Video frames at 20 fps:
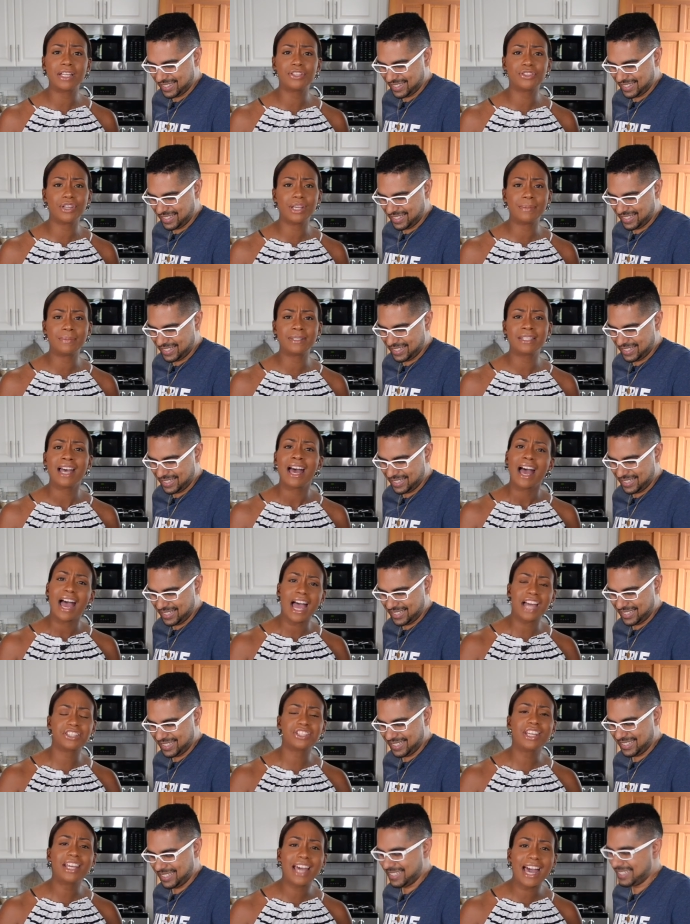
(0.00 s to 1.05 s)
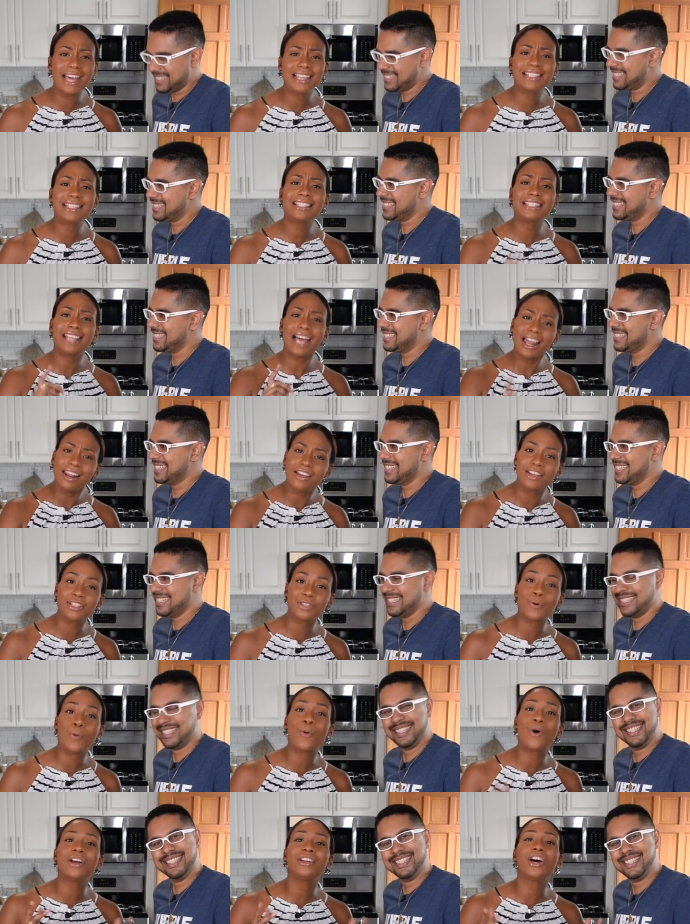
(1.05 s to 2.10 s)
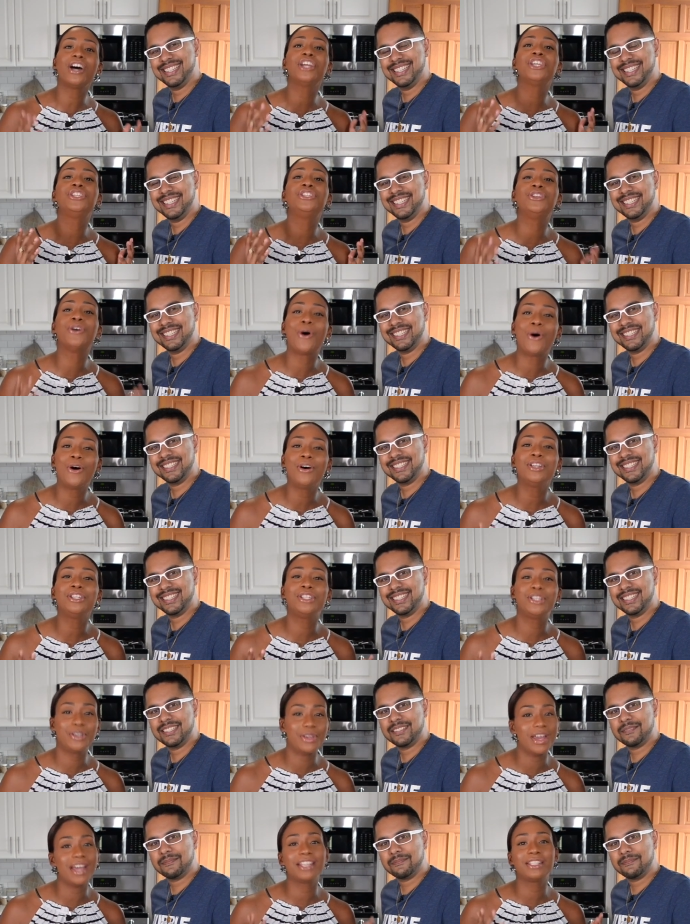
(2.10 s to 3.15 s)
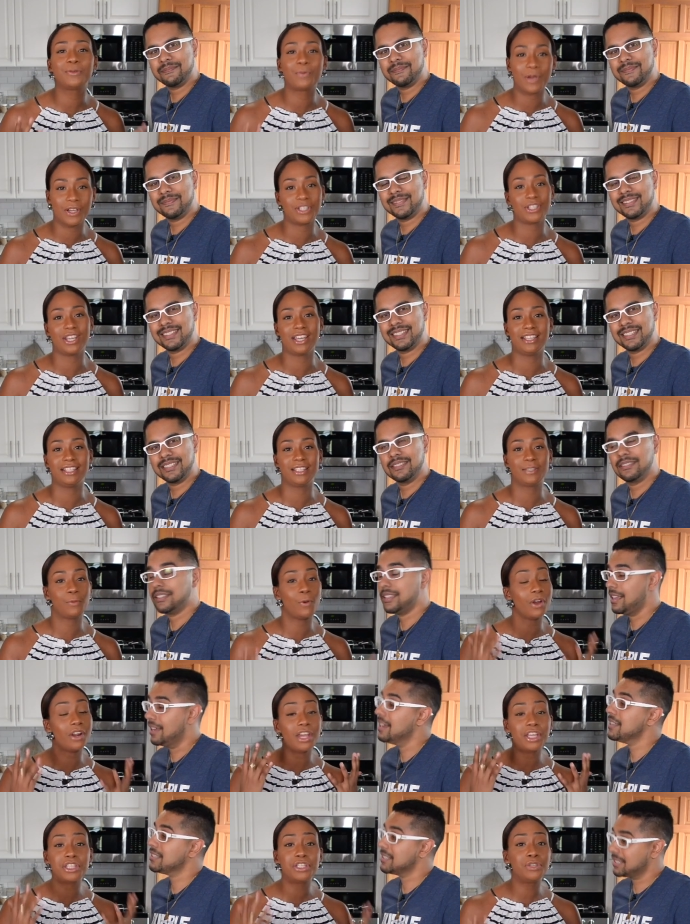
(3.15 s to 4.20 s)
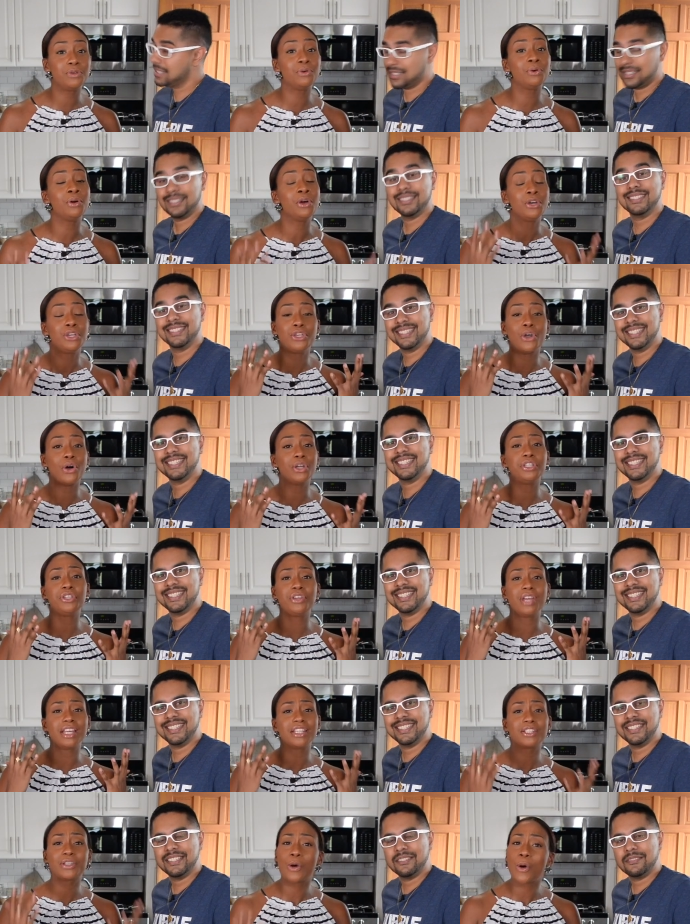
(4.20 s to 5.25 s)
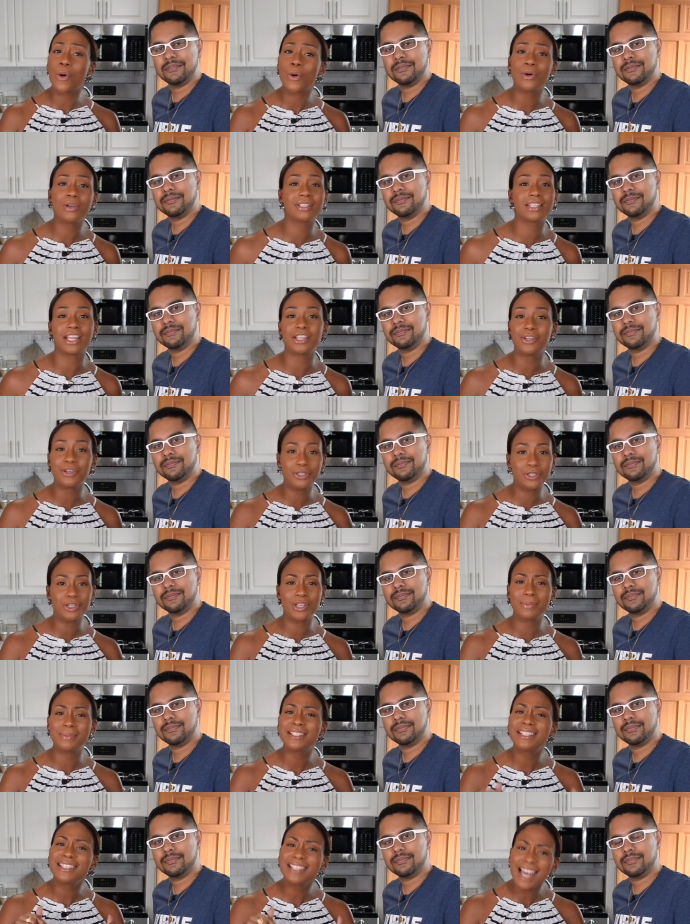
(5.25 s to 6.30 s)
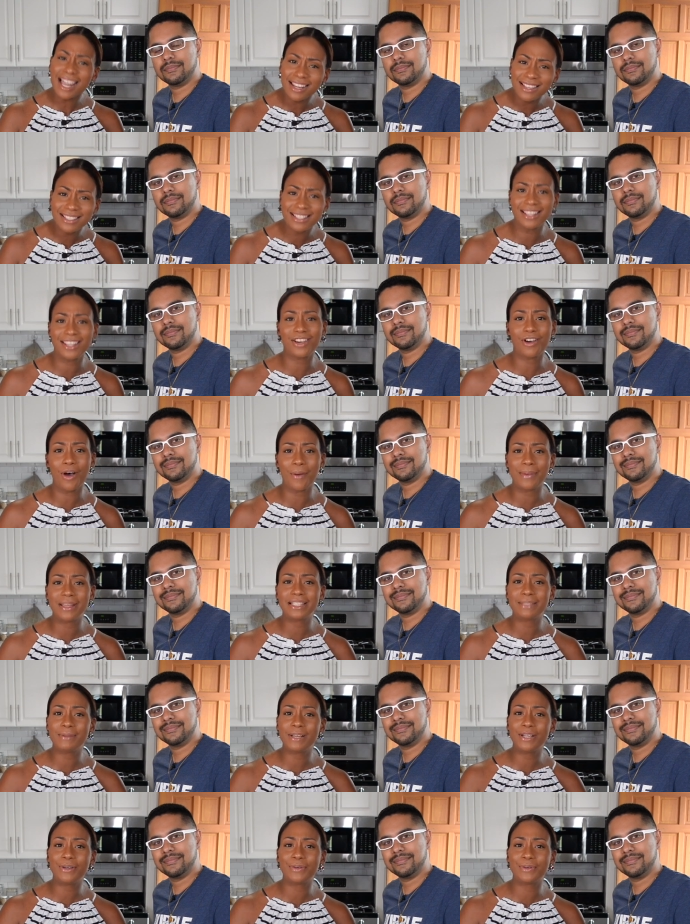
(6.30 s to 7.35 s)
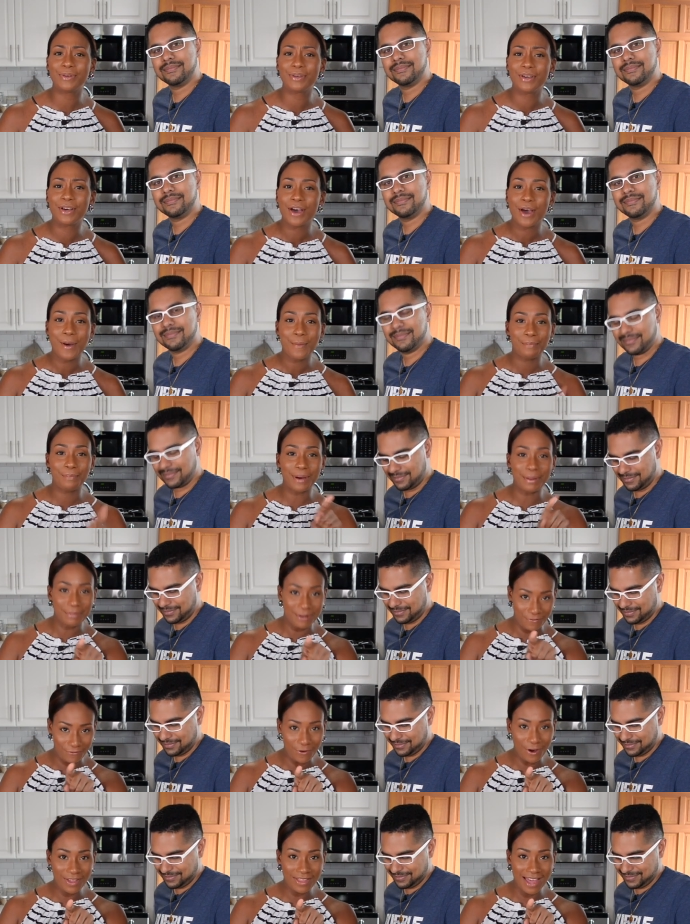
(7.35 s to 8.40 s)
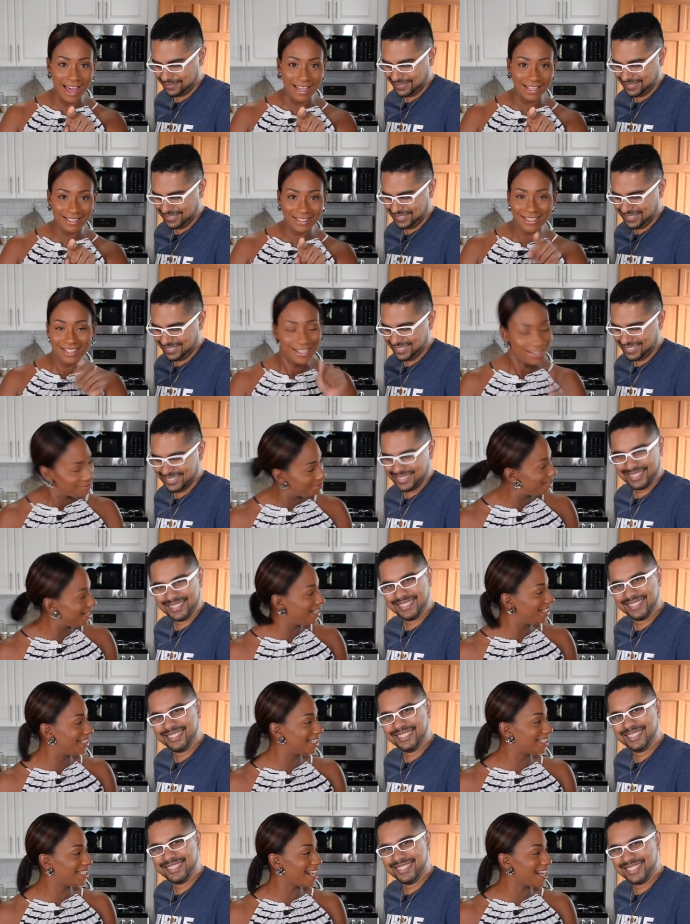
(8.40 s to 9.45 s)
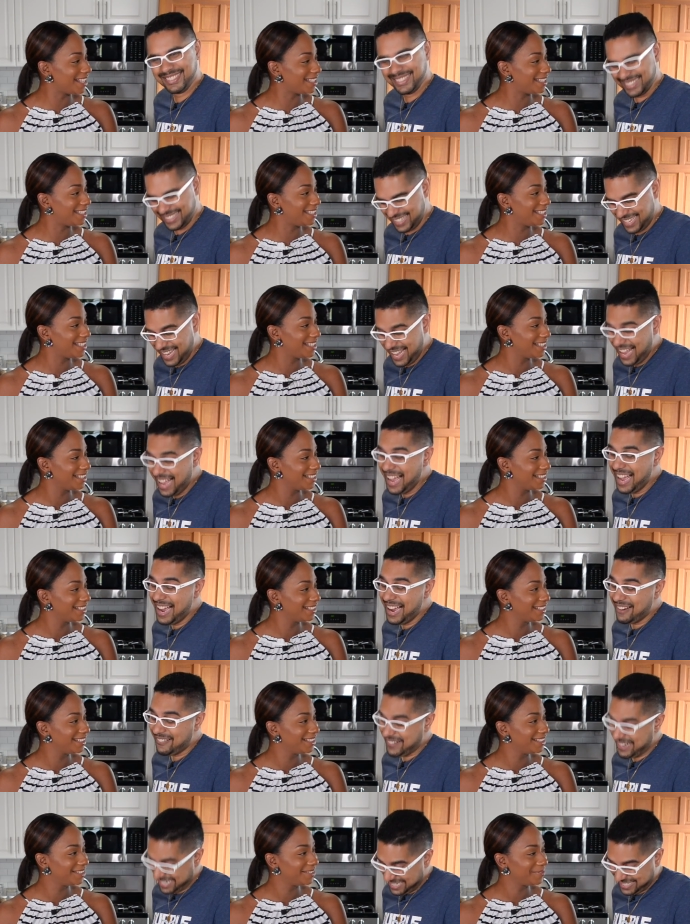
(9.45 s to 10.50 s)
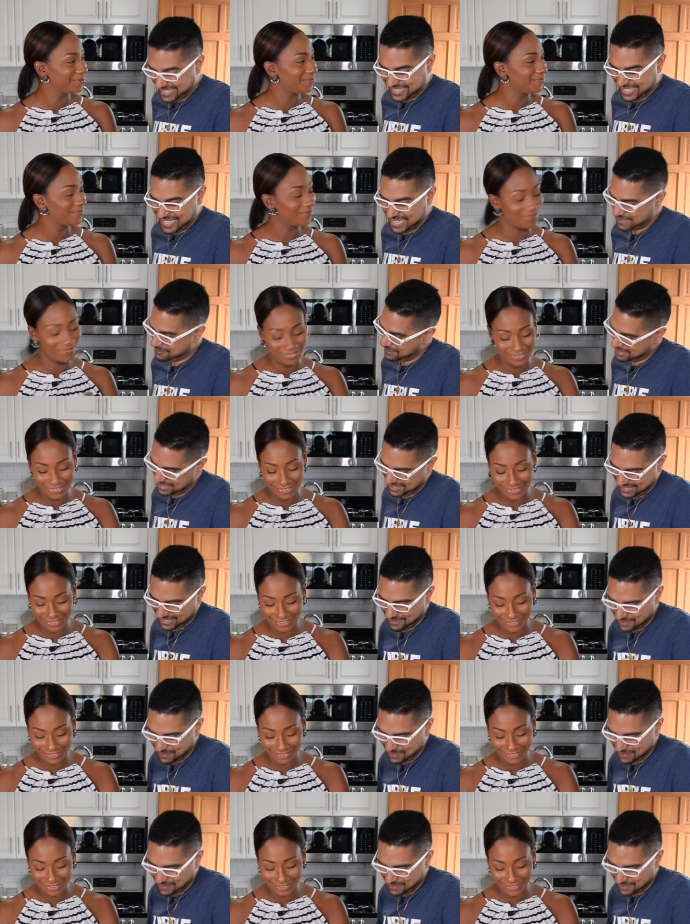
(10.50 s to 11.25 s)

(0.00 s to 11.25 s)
Speaker 1: and dreams actually guys tell us what are your new year's wishes what yes. are you your new year's goals and your dreams tell us in the comments below but before that, we need to taste.
Speaker 2: we need to taste because